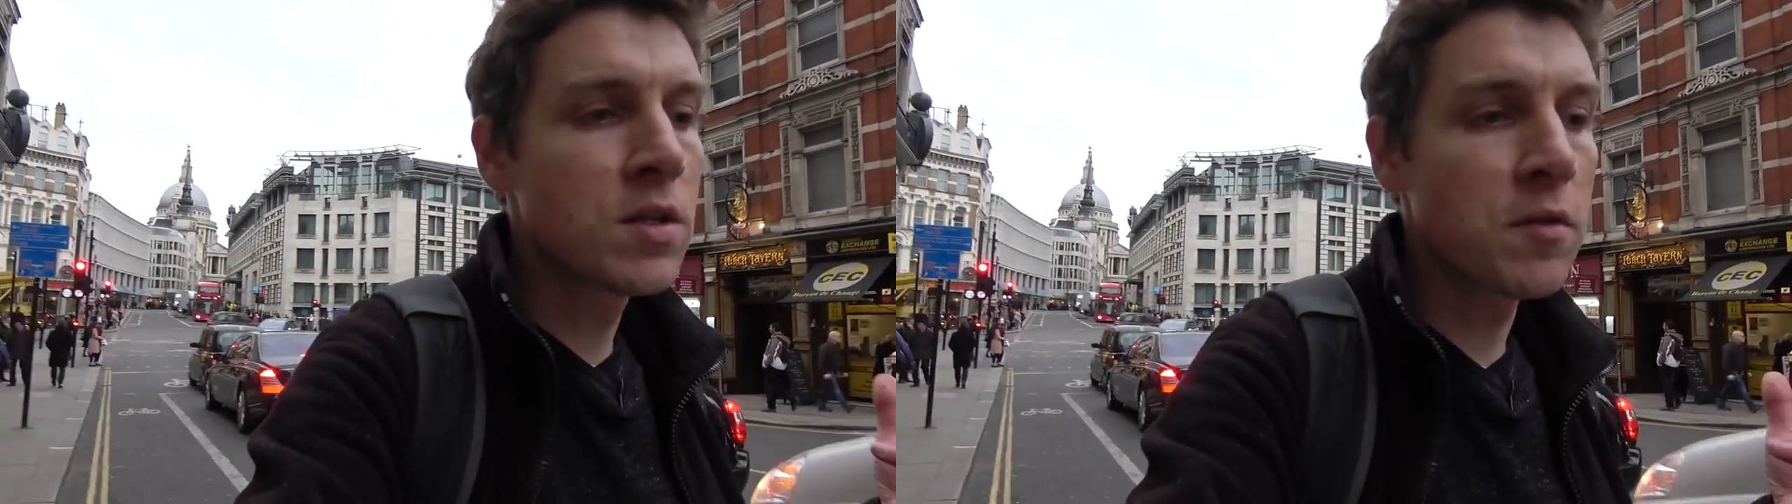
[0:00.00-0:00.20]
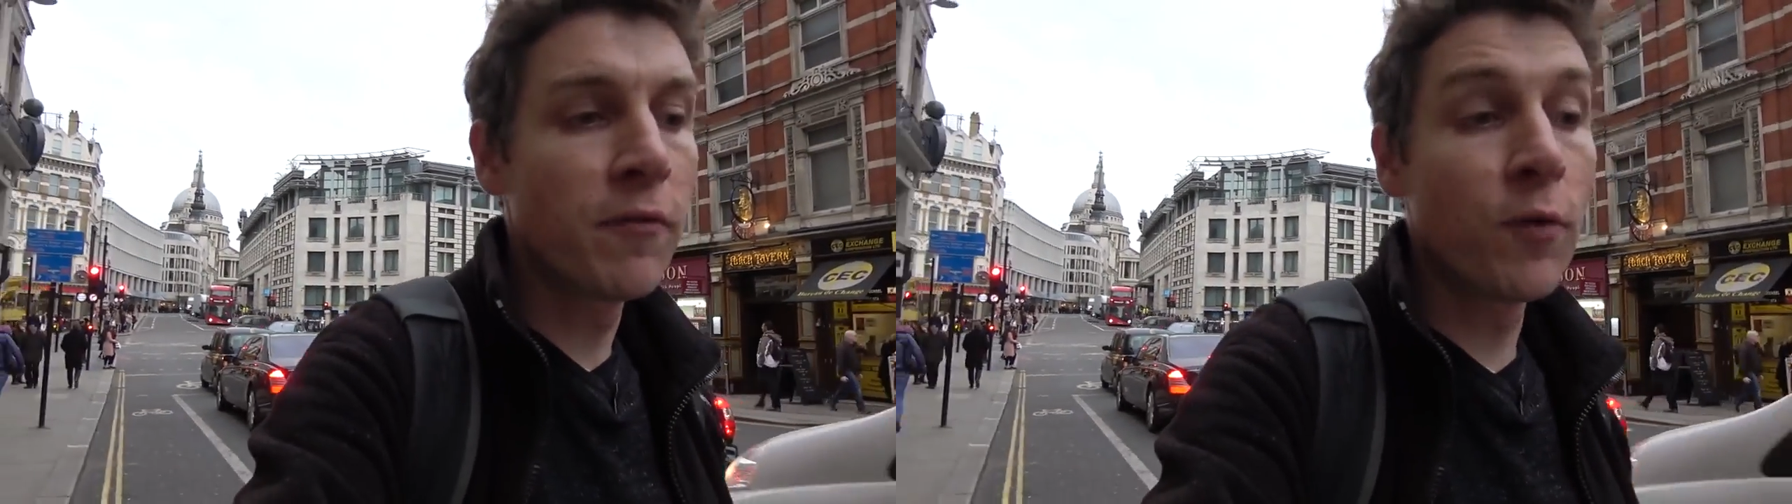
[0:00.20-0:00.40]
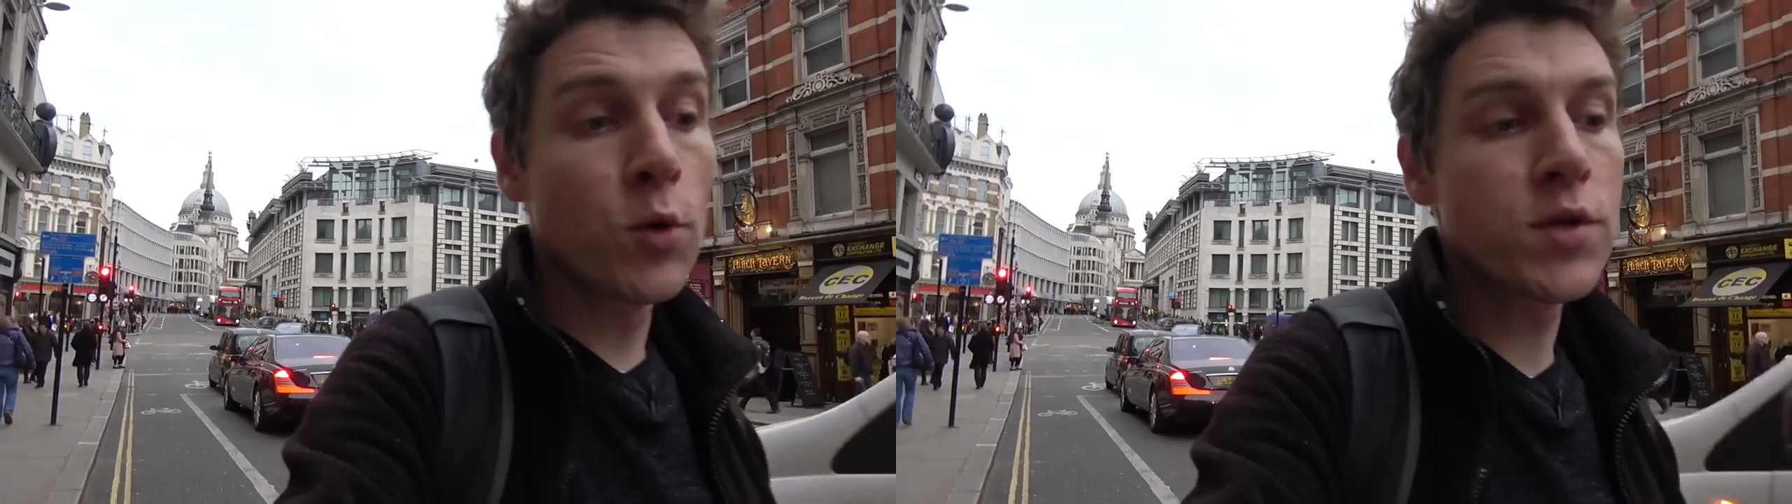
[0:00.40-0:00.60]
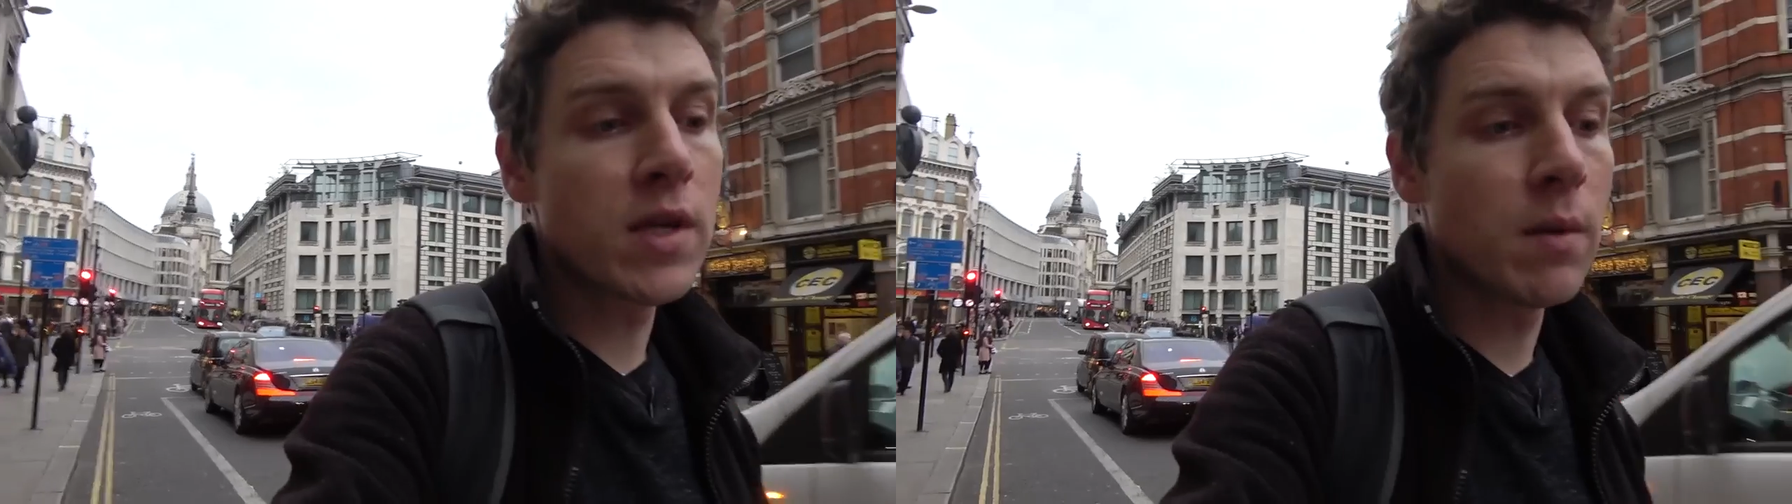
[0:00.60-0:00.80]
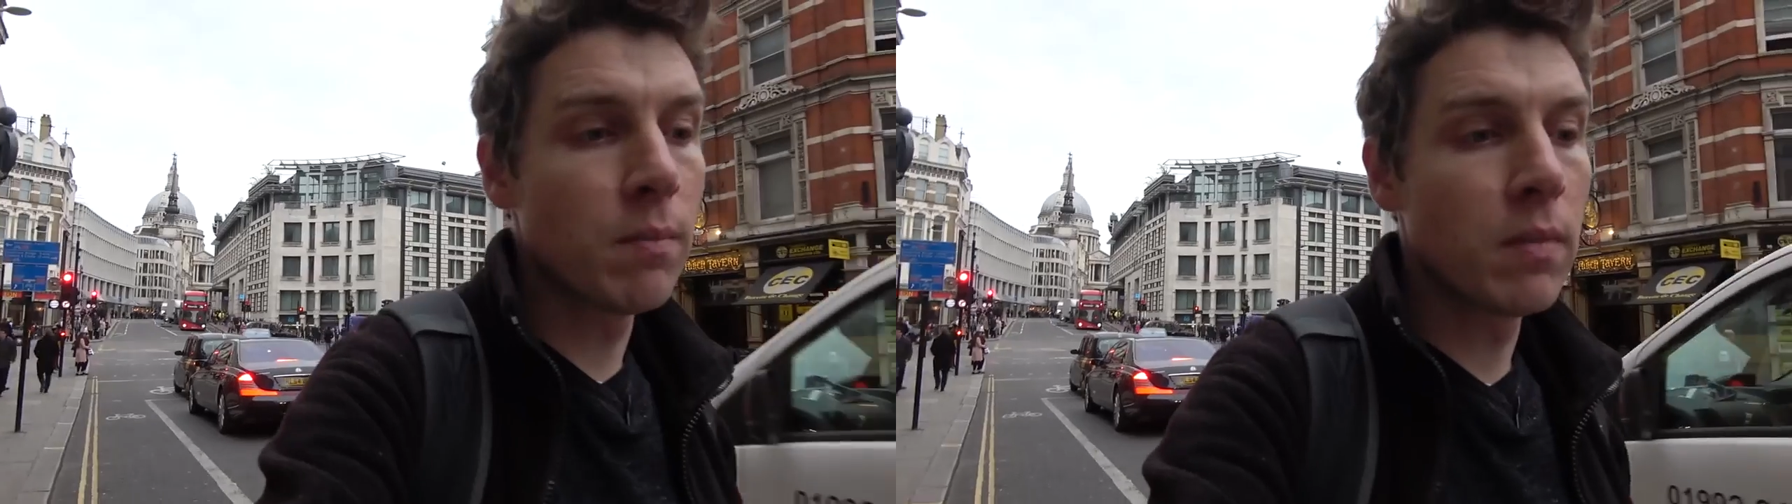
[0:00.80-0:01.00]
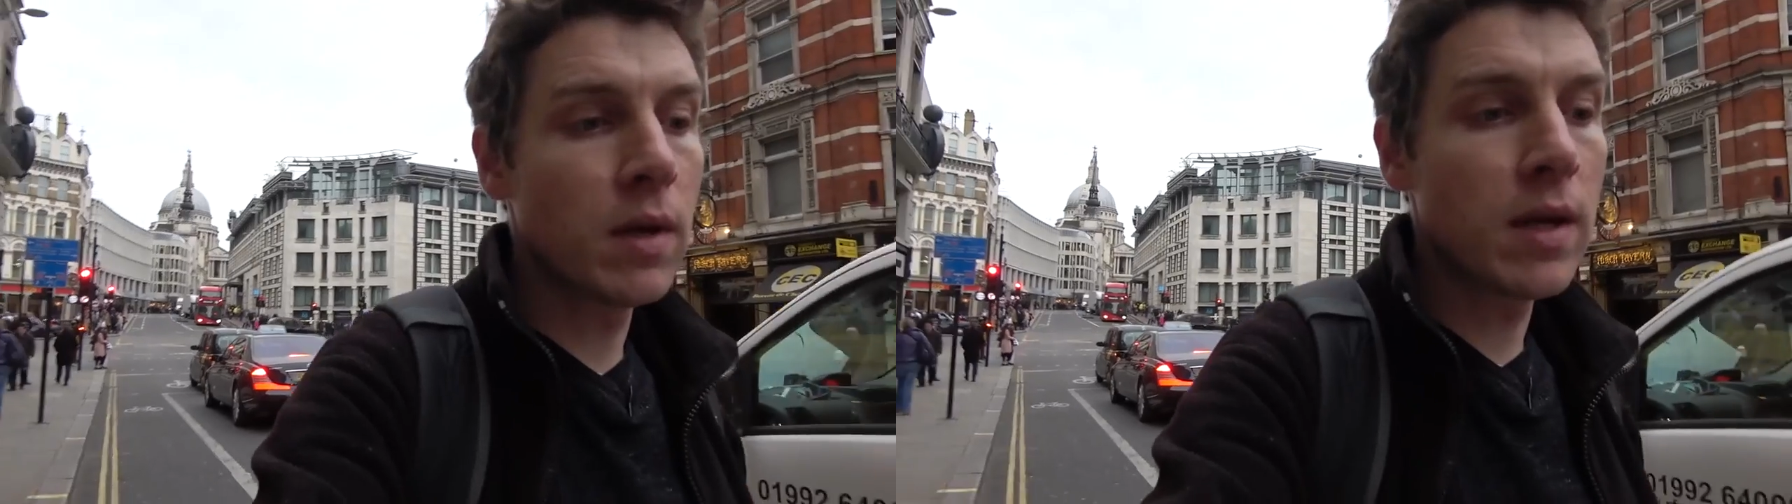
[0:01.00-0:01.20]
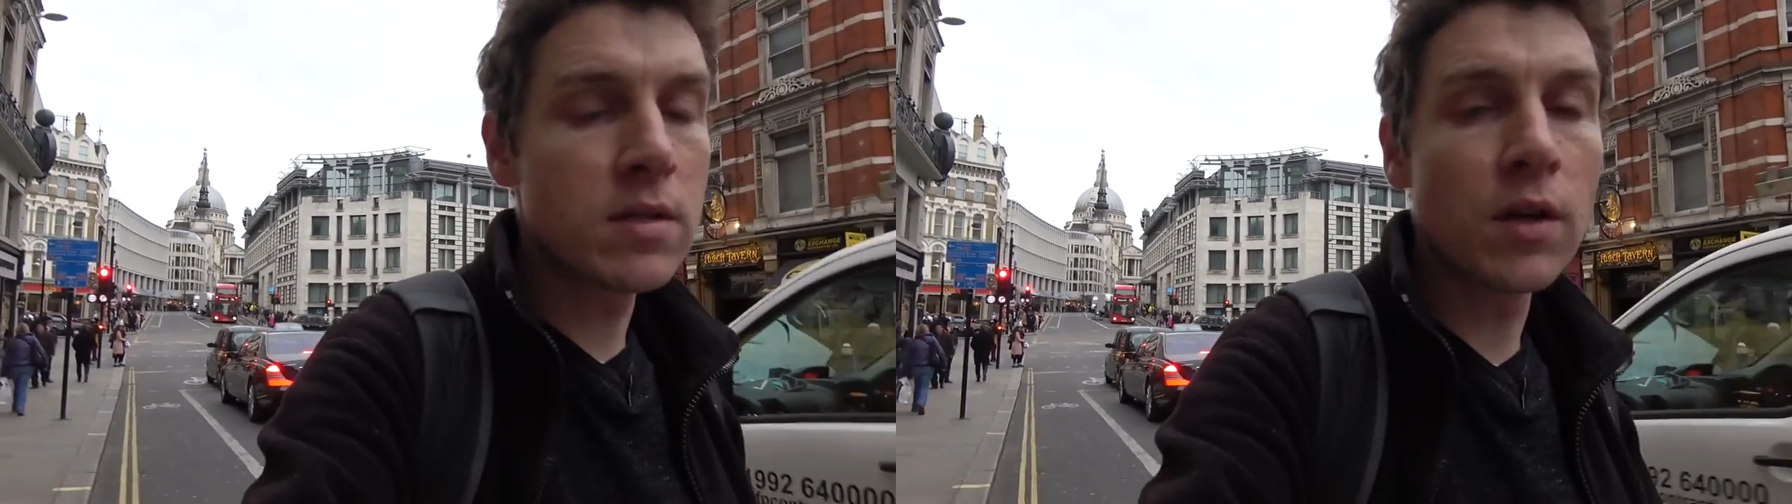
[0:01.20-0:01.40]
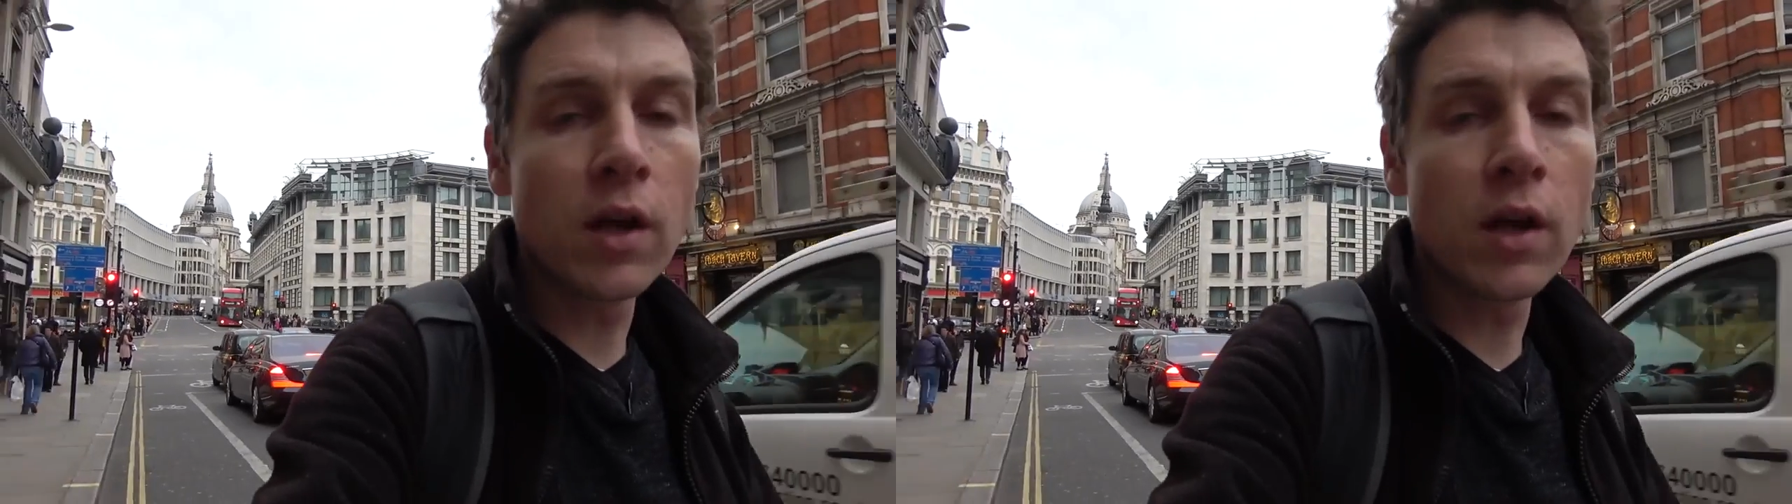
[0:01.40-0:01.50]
to force him into